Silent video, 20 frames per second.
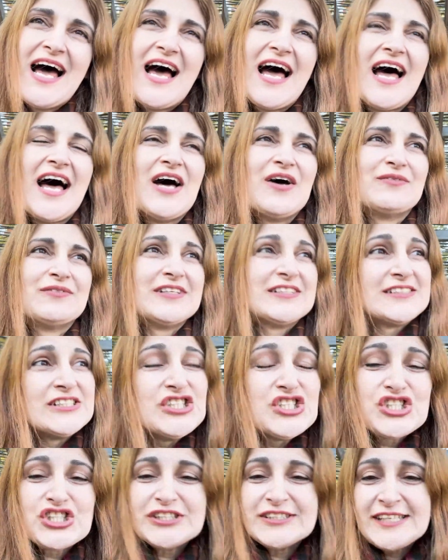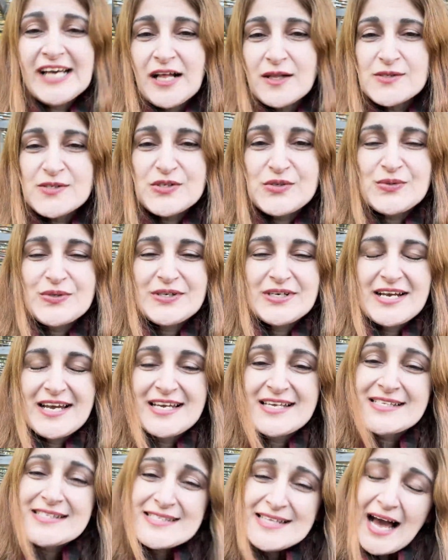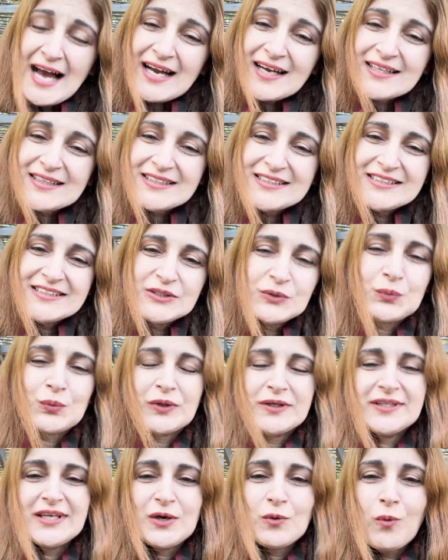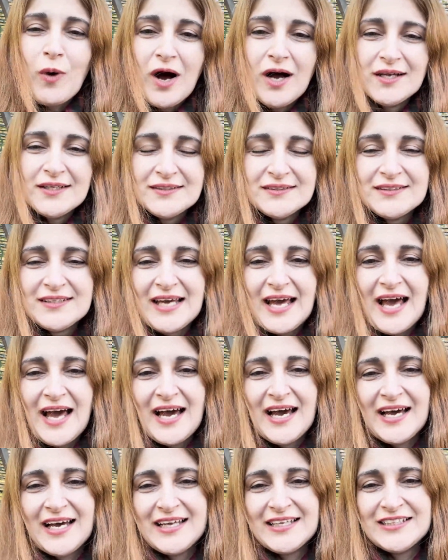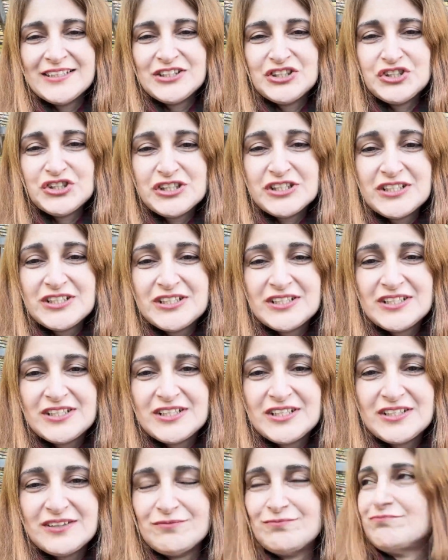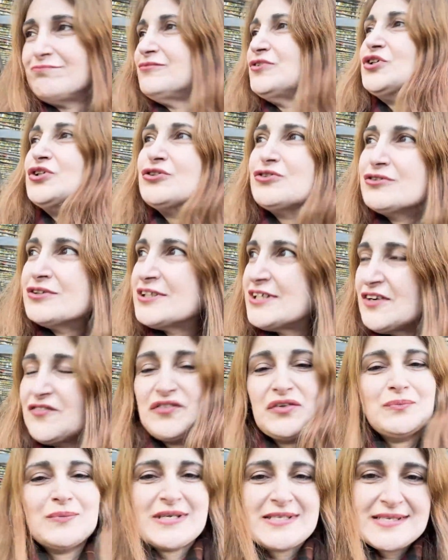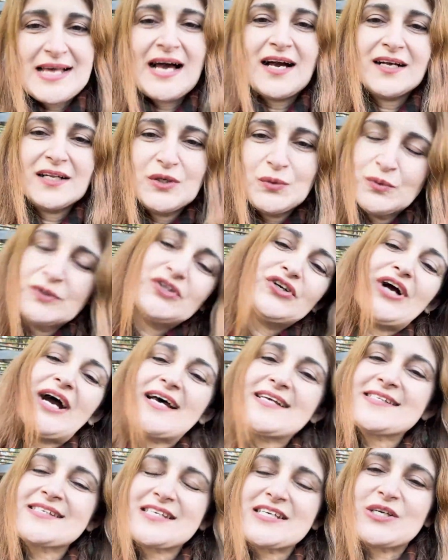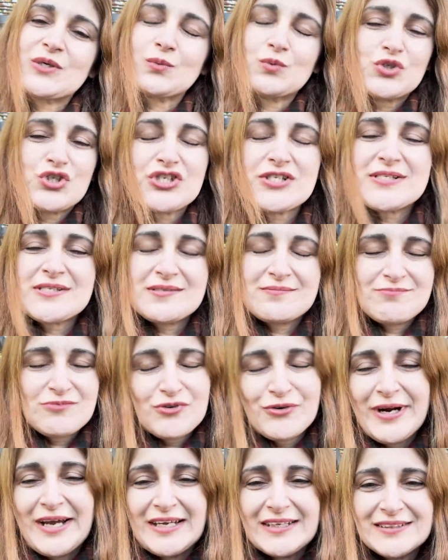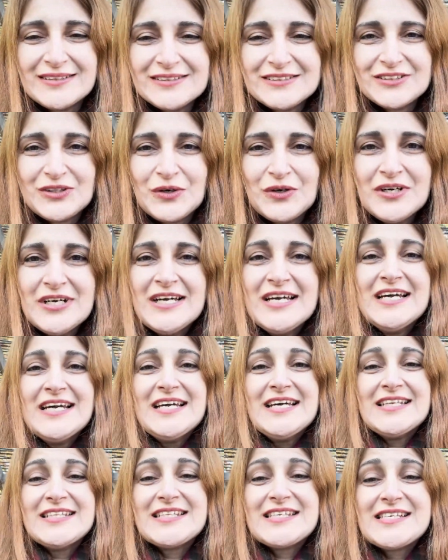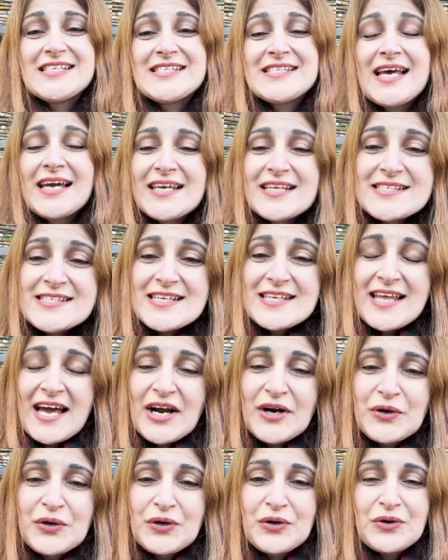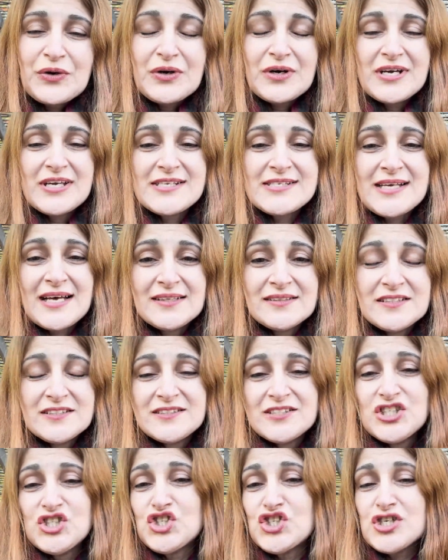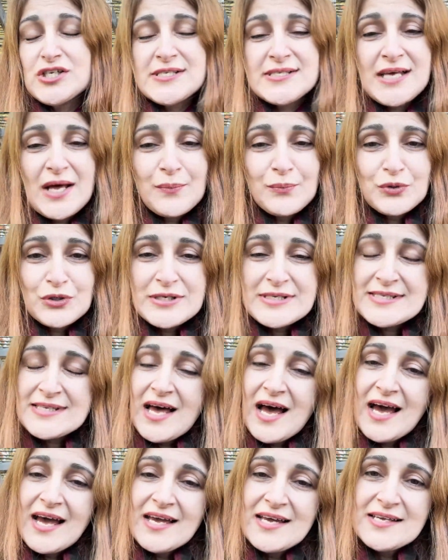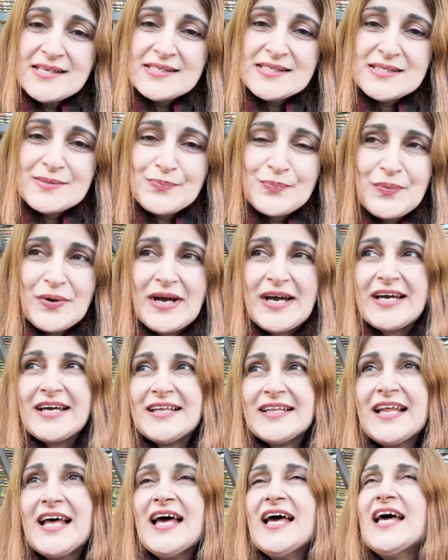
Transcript: The teacher tells you exactly what they want and you give them exactly what they're asking, which is great, you know. The second scenario is that the teacher is not precise, but